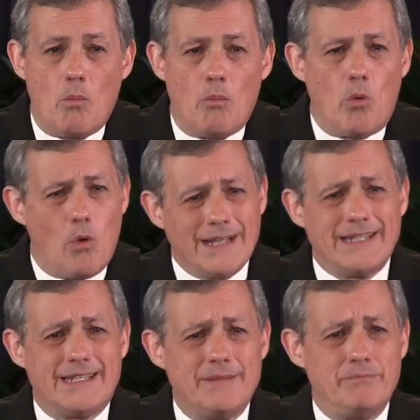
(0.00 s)
But what
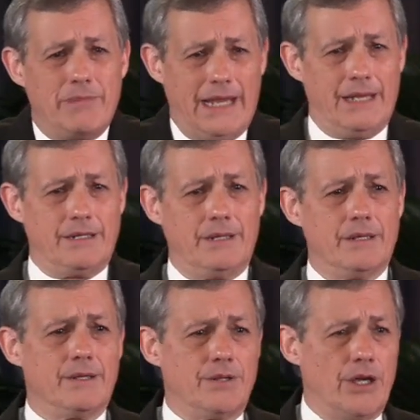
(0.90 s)
does it mean
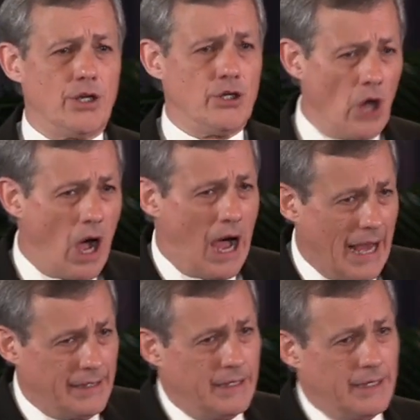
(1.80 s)
that
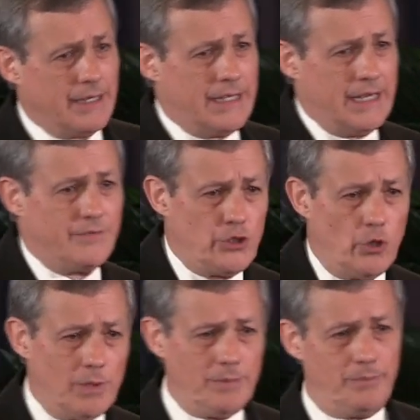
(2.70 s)
God gives
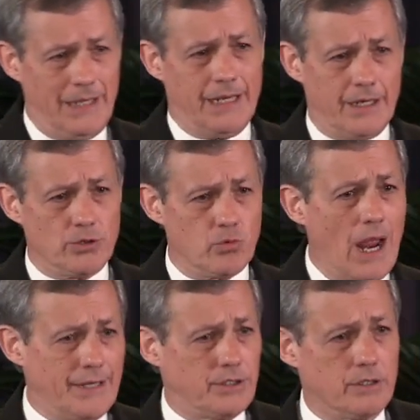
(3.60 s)
human beings
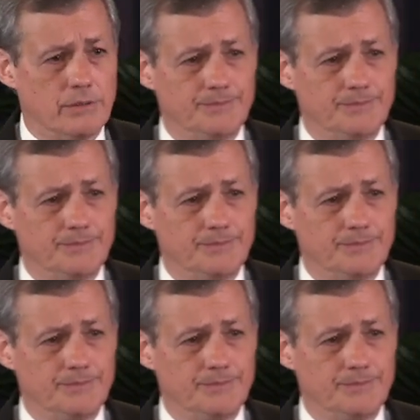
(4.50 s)
rights?